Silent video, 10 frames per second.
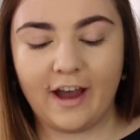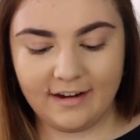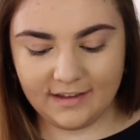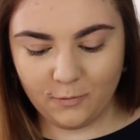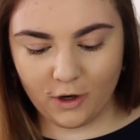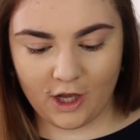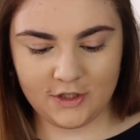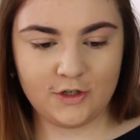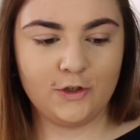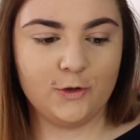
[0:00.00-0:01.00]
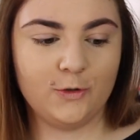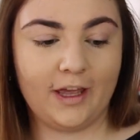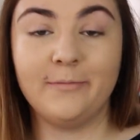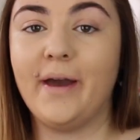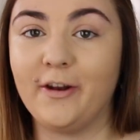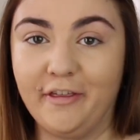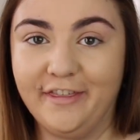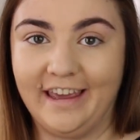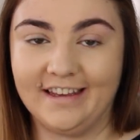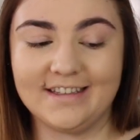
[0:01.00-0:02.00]
finally, we're on to new and better
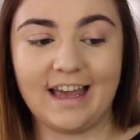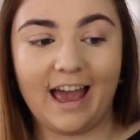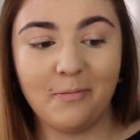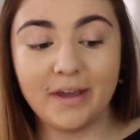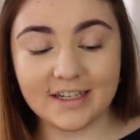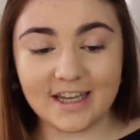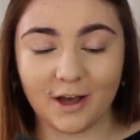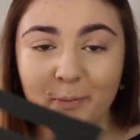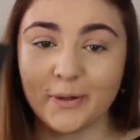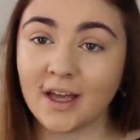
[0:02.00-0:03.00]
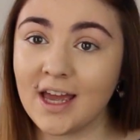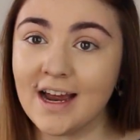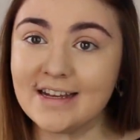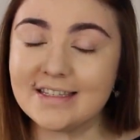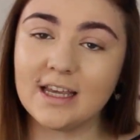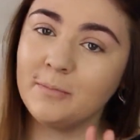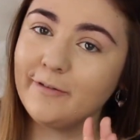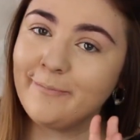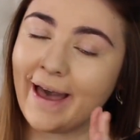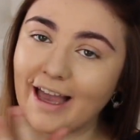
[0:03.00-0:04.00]
things. I picked up some
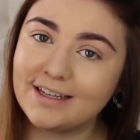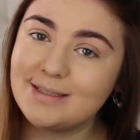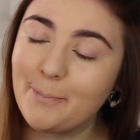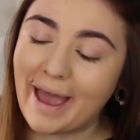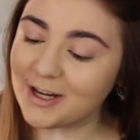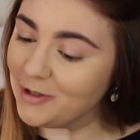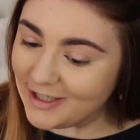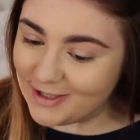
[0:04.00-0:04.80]
of MAC's Patrick